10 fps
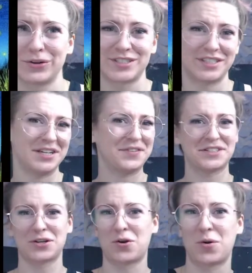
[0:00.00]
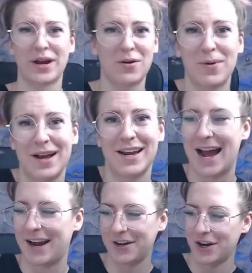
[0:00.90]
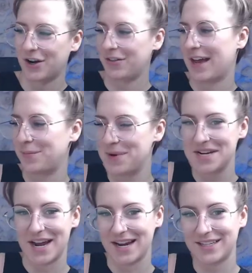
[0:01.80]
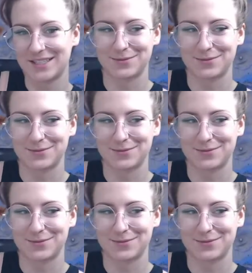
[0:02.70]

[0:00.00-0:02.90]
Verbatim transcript: See if it's a quick one. I don't know. That'd be nice,